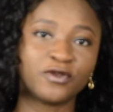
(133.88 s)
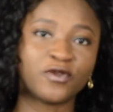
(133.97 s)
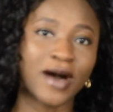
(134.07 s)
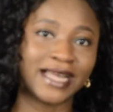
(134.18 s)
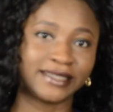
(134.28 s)

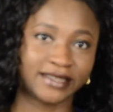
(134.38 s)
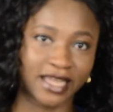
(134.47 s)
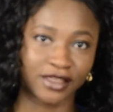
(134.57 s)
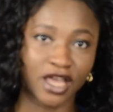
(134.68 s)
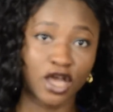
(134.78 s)
for her
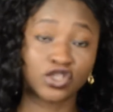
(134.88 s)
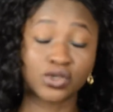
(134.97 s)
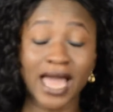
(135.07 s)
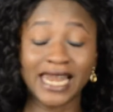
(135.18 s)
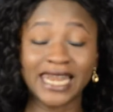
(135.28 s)
death.
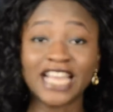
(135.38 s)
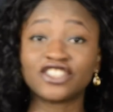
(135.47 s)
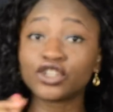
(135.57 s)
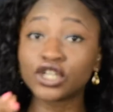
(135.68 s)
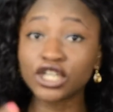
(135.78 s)
So I
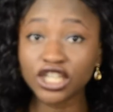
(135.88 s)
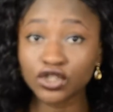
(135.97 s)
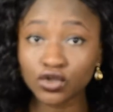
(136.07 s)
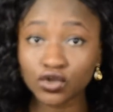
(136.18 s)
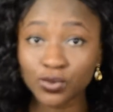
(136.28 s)
liked the
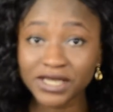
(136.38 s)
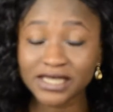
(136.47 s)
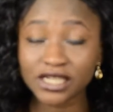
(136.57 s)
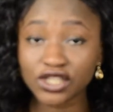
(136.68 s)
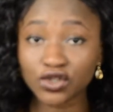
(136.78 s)
little twist,
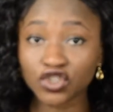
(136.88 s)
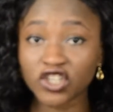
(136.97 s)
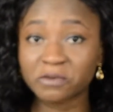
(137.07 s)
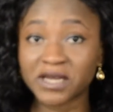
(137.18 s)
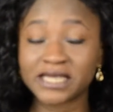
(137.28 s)
the little
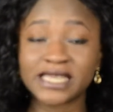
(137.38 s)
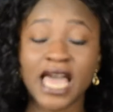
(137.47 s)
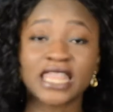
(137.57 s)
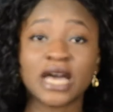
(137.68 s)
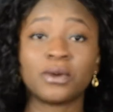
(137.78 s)
suspense
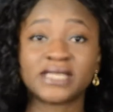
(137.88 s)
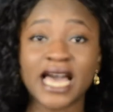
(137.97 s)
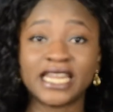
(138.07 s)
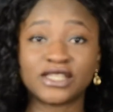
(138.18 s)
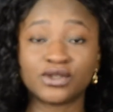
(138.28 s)
that was
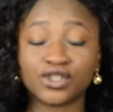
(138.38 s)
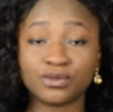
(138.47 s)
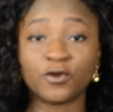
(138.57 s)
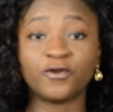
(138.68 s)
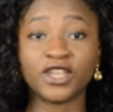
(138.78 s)
added to the
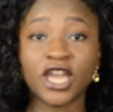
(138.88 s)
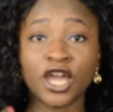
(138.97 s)
movie,